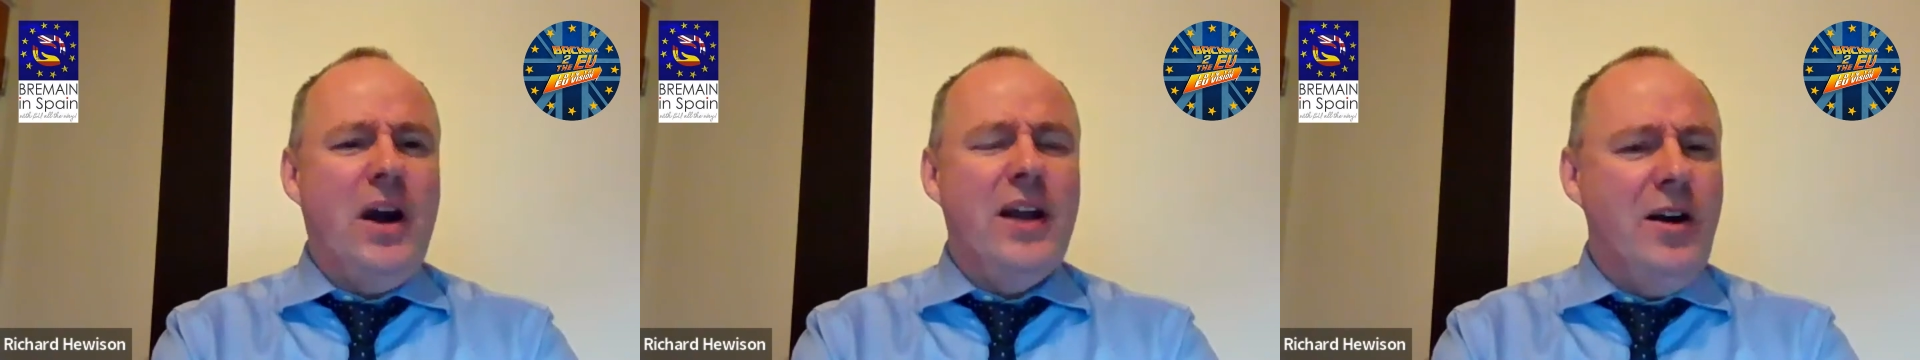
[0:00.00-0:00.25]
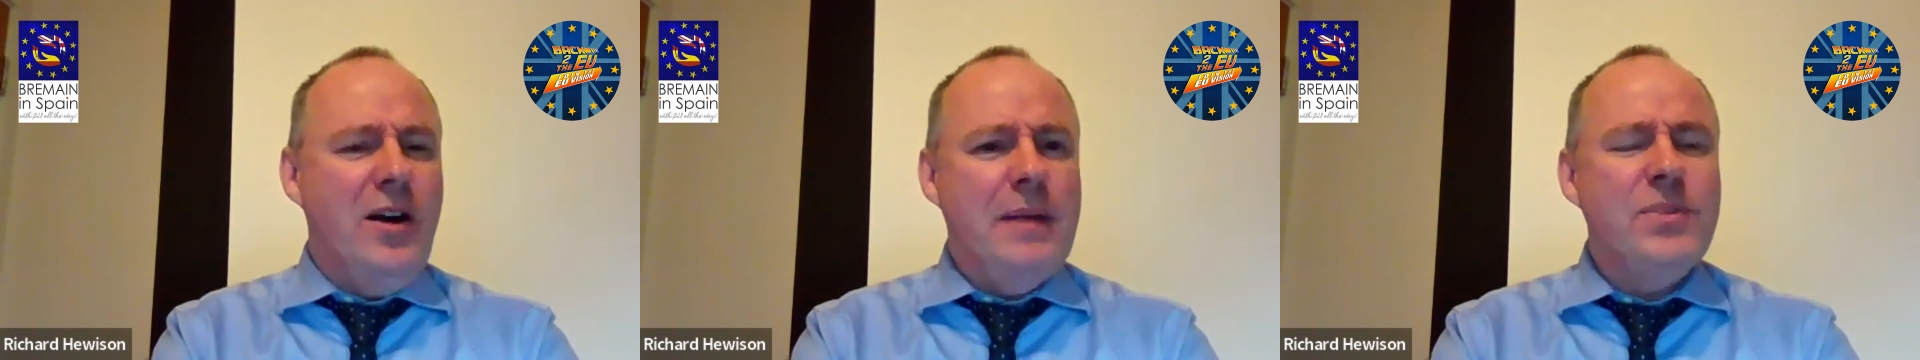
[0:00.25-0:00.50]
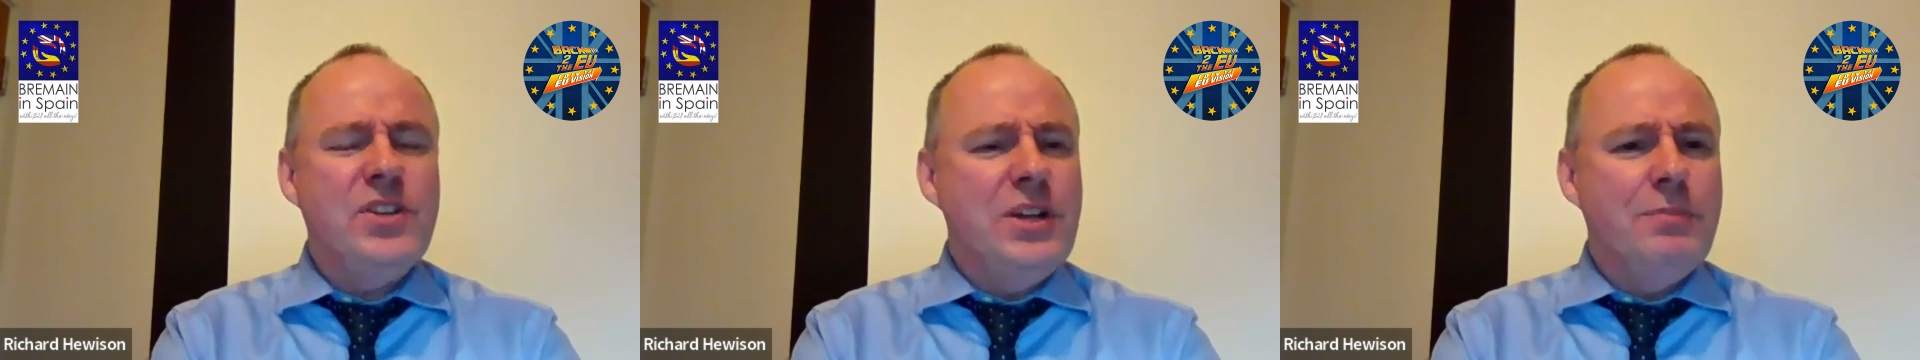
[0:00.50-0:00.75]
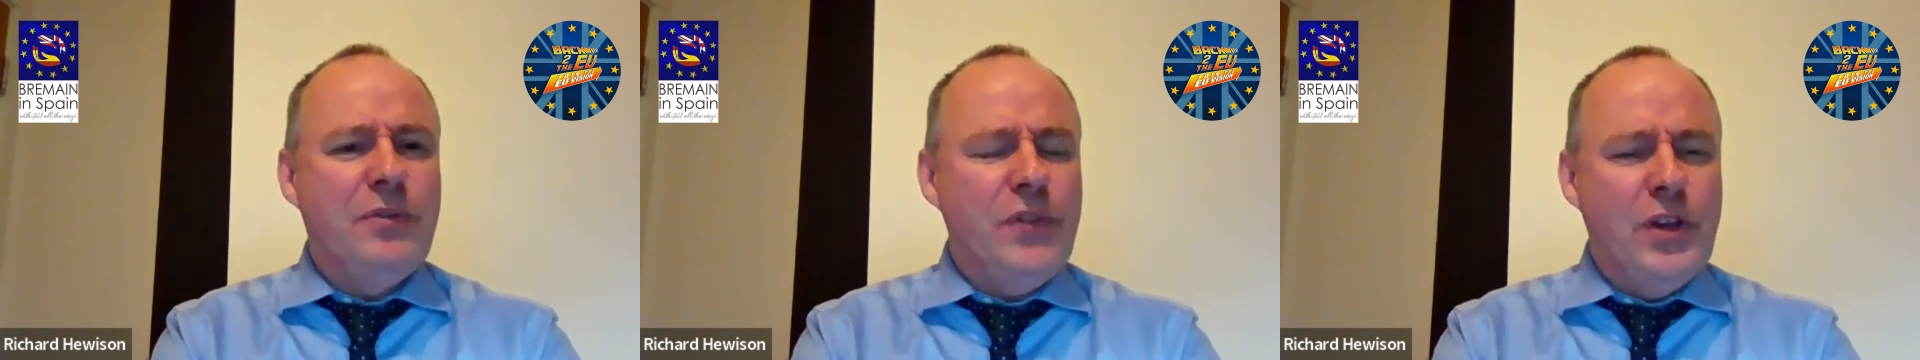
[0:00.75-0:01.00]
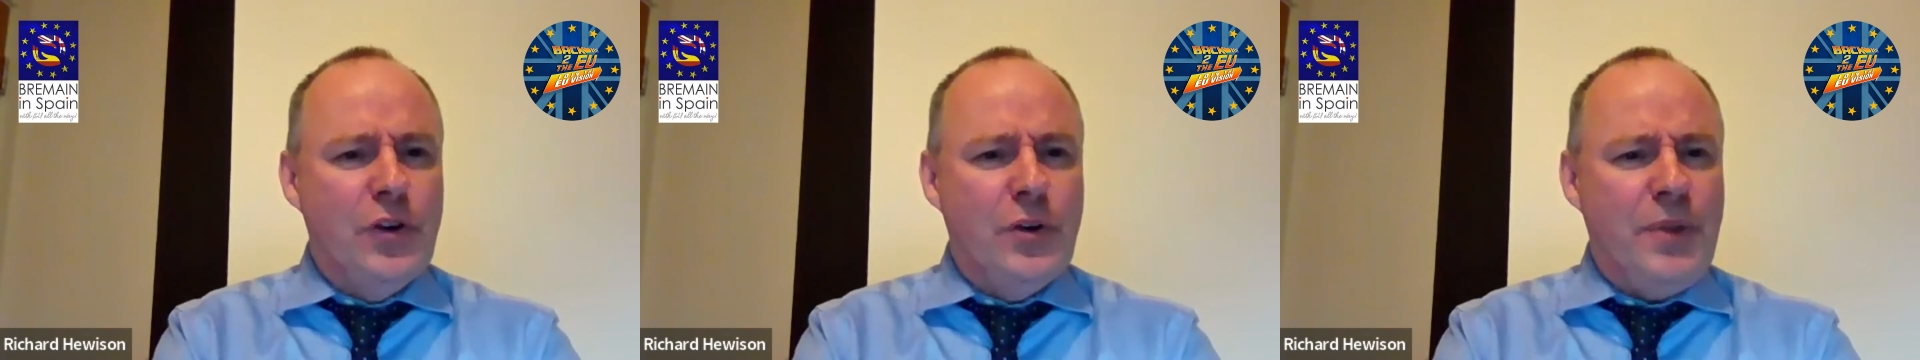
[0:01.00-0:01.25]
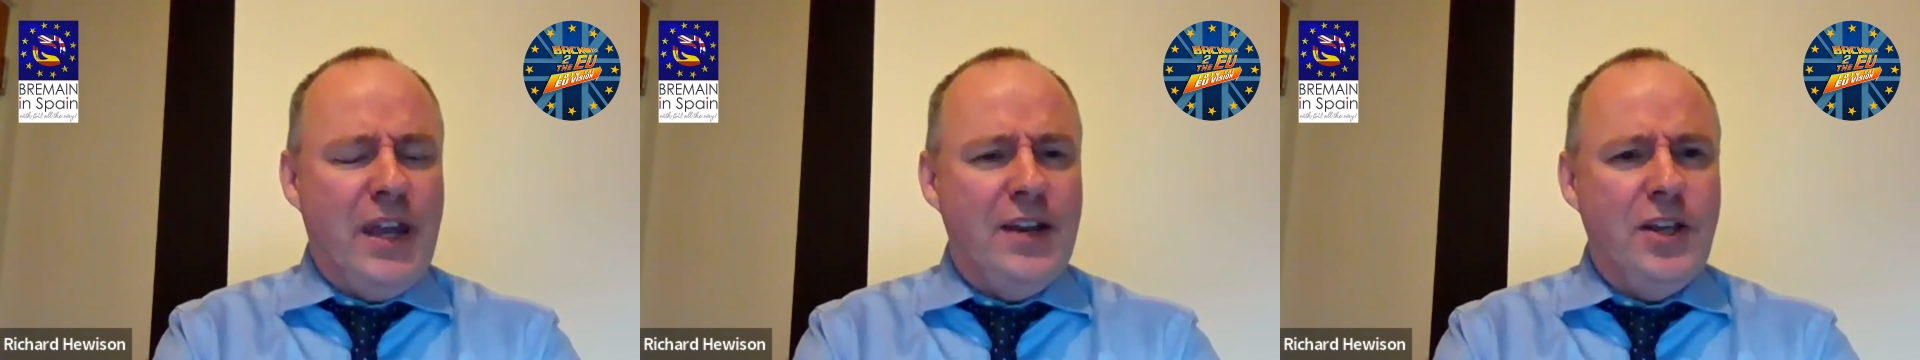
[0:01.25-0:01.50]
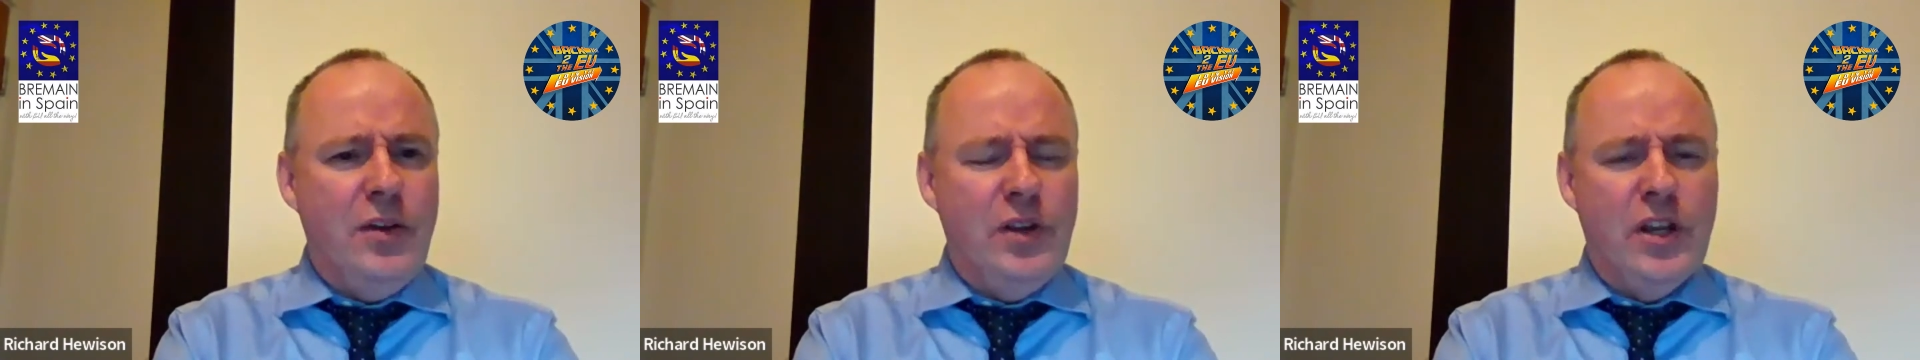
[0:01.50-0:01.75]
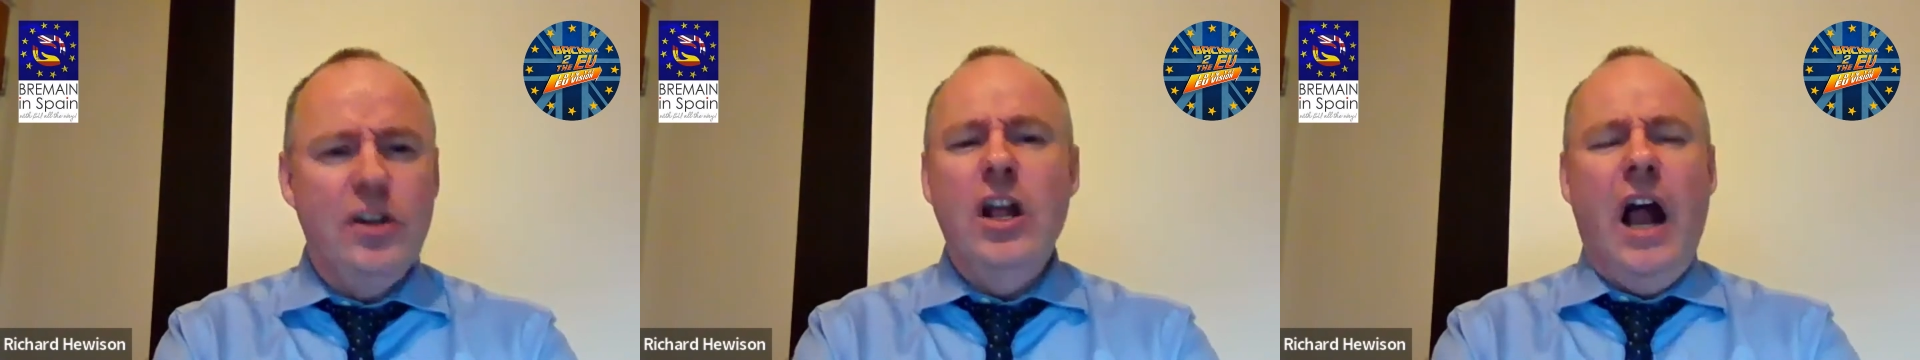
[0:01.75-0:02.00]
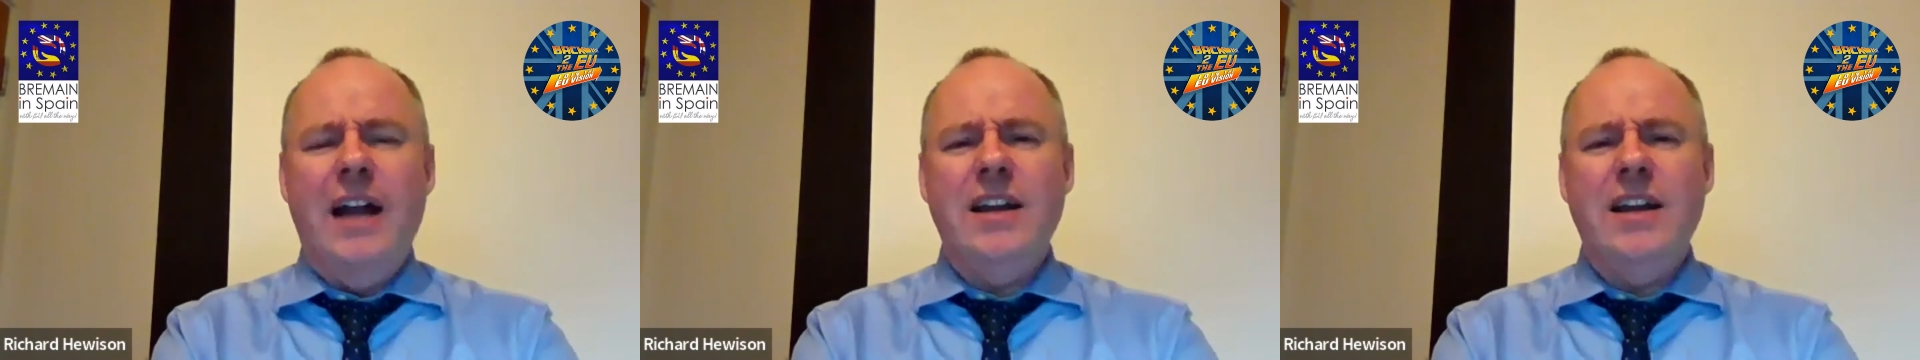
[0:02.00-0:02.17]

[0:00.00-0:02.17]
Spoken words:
by our membership of the European Union.